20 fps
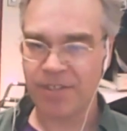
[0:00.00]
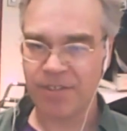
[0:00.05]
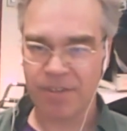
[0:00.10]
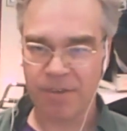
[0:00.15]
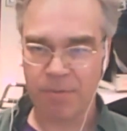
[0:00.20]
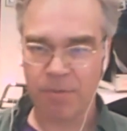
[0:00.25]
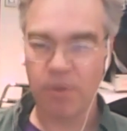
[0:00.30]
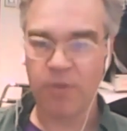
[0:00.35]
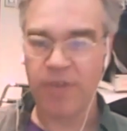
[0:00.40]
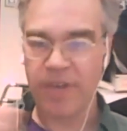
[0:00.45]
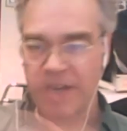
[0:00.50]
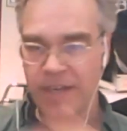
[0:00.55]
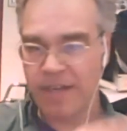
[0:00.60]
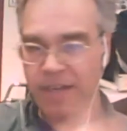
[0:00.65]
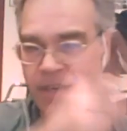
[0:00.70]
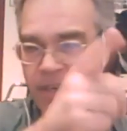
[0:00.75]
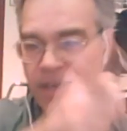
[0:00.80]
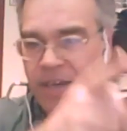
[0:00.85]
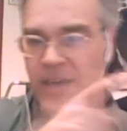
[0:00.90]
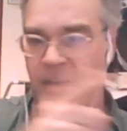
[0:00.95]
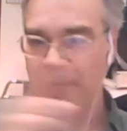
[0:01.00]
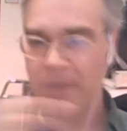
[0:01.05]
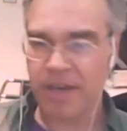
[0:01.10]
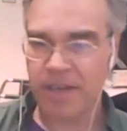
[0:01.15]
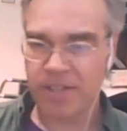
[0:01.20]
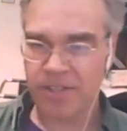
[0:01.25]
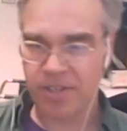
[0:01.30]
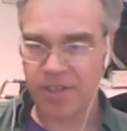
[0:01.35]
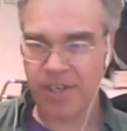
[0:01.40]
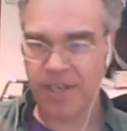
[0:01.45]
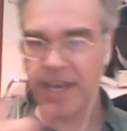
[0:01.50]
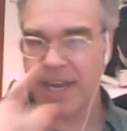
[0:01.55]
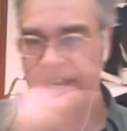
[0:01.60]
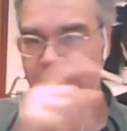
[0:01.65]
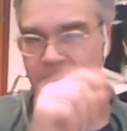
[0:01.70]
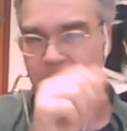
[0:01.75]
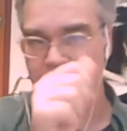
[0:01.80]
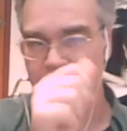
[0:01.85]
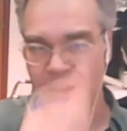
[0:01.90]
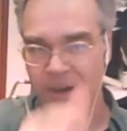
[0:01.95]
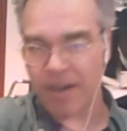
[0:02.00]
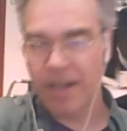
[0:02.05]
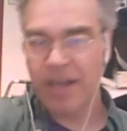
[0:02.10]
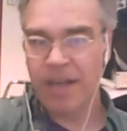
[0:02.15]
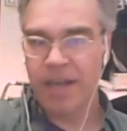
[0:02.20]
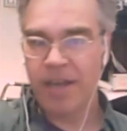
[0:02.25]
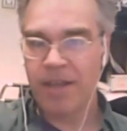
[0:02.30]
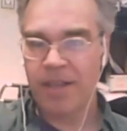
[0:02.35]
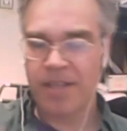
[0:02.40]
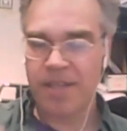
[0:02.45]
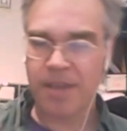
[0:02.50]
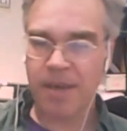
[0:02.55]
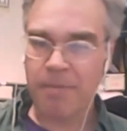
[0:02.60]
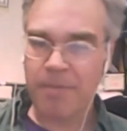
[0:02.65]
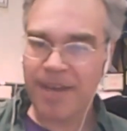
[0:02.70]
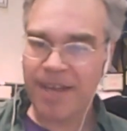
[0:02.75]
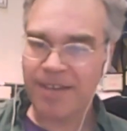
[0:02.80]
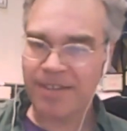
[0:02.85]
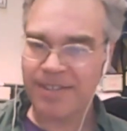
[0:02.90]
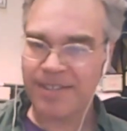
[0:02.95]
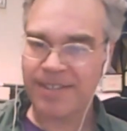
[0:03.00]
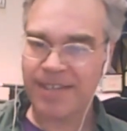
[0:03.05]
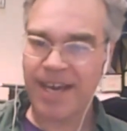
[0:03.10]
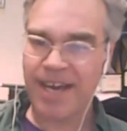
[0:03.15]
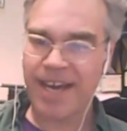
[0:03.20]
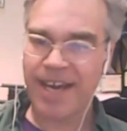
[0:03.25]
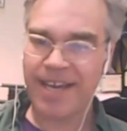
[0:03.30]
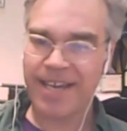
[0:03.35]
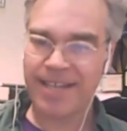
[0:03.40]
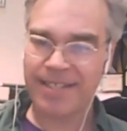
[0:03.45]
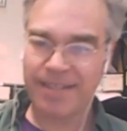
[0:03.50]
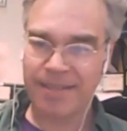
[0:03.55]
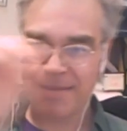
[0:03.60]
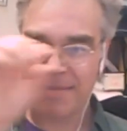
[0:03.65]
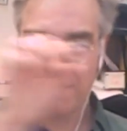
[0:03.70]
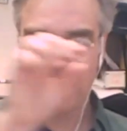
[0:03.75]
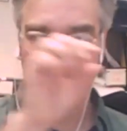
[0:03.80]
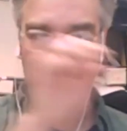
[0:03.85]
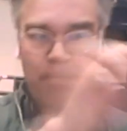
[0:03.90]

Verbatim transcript: So they're moving. But so you're getting about thumbnail size